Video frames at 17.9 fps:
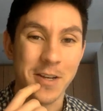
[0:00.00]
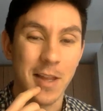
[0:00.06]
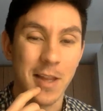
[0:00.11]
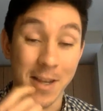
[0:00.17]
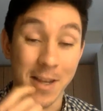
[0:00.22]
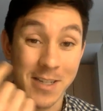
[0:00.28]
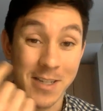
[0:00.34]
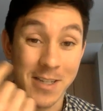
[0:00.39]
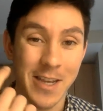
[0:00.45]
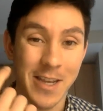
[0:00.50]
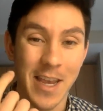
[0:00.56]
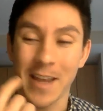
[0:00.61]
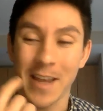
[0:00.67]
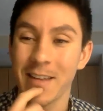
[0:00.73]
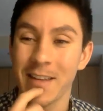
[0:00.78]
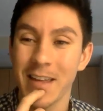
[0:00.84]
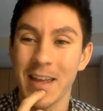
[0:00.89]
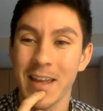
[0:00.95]
Let's
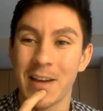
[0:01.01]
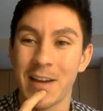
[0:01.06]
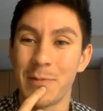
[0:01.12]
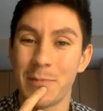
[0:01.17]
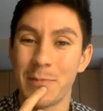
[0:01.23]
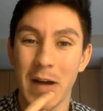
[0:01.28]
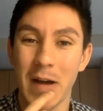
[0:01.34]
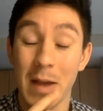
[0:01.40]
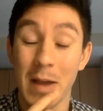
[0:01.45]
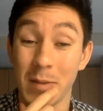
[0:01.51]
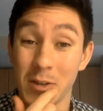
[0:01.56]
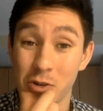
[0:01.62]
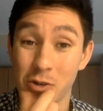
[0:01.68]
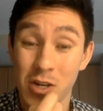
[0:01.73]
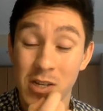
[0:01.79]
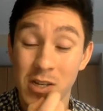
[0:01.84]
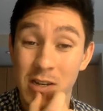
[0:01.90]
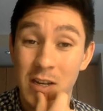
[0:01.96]
see. Um, I'm
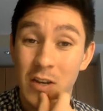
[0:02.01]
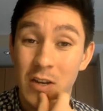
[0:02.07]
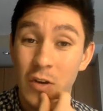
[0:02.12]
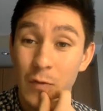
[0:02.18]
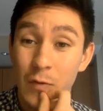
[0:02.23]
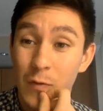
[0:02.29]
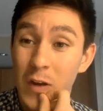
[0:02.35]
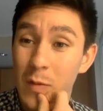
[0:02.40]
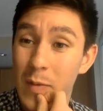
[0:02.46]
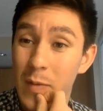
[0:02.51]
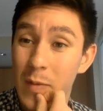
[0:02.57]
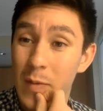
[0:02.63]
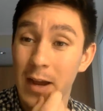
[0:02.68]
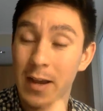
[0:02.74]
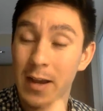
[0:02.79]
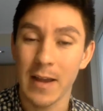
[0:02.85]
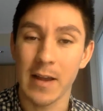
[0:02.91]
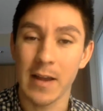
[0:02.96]
interested in your
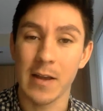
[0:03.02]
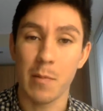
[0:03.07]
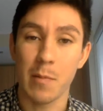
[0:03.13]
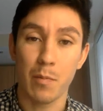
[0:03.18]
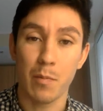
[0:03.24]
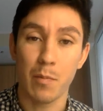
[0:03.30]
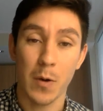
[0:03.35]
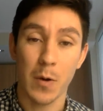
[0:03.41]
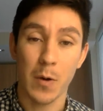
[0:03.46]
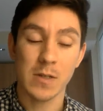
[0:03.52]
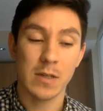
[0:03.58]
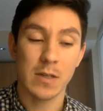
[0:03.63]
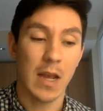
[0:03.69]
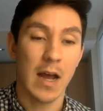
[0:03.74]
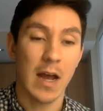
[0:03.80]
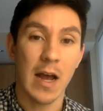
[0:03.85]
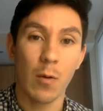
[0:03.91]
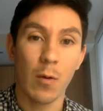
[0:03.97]
feedback. Um,
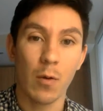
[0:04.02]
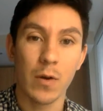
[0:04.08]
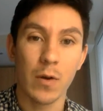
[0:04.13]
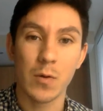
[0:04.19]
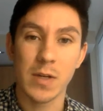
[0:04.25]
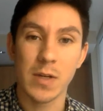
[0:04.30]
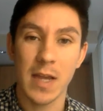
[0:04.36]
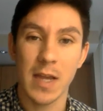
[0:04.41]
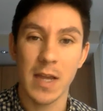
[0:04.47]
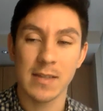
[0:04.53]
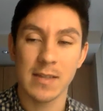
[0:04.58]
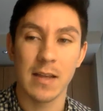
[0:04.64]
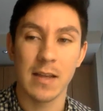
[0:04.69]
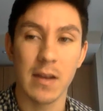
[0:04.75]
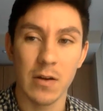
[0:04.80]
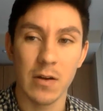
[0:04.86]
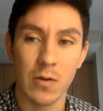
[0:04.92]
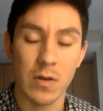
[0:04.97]
personally, I will go test
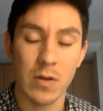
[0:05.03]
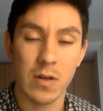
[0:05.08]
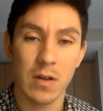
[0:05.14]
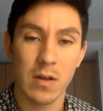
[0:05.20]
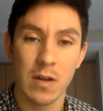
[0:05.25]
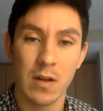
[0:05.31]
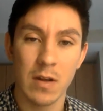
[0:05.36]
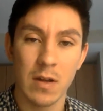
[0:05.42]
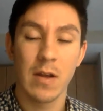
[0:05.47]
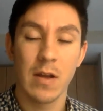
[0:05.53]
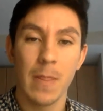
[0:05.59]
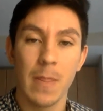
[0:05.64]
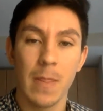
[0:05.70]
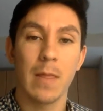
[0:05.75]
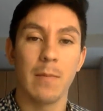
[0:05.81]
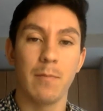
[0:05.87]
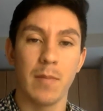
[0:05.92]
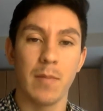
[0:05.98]
that out
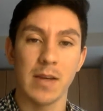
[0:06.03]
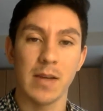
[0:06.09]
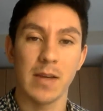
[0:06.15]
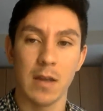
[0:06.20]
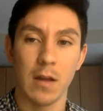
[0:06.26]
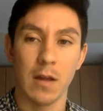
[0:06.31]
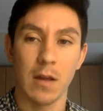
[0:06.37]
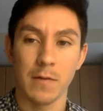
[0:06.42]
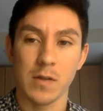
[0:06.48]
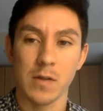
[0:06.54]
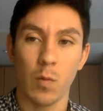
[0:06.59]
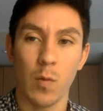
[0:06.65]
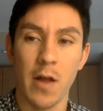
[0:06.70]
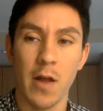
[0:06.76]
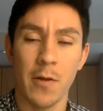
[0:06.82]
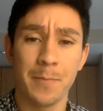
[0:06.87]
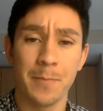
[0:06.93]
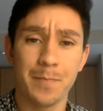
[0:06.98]
myself as
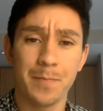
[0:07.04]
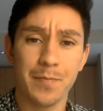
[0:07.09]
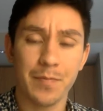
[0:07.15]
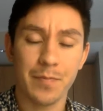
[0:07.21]
well.